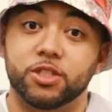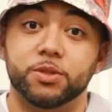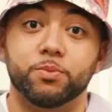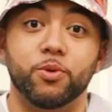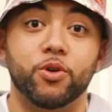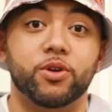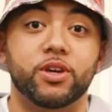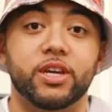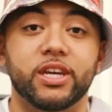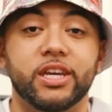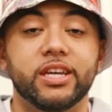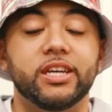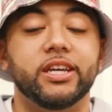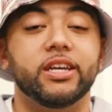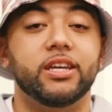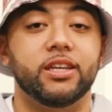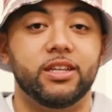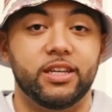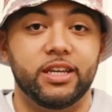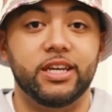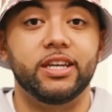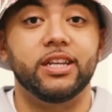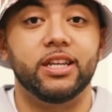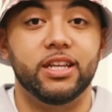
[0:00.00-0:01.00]
Smokey,
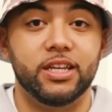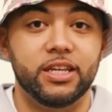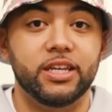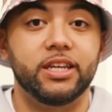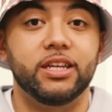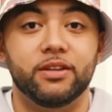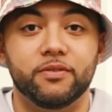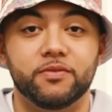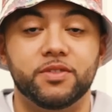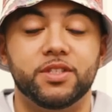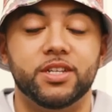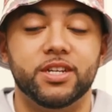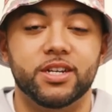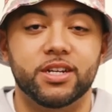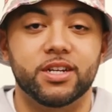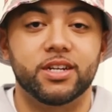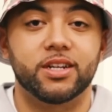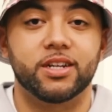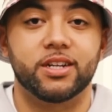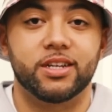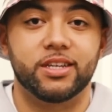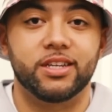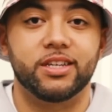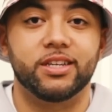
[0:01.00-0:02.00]
he lives there
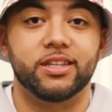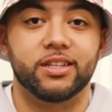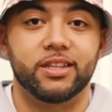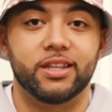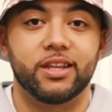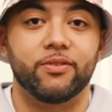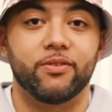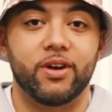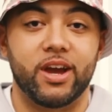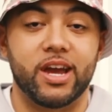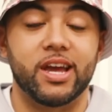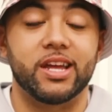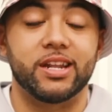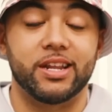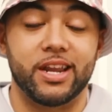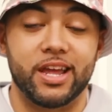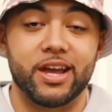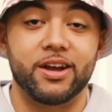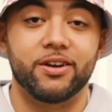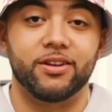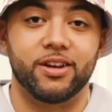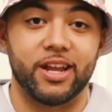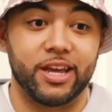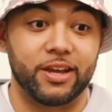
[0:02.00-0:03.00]
at
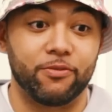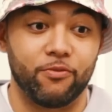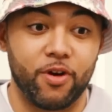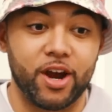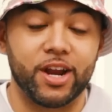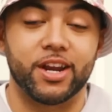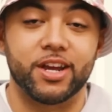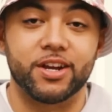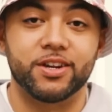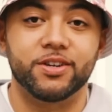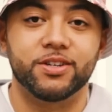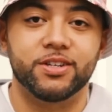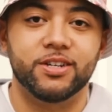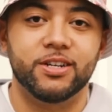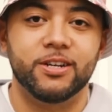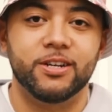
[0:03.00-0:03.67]
now, like right now,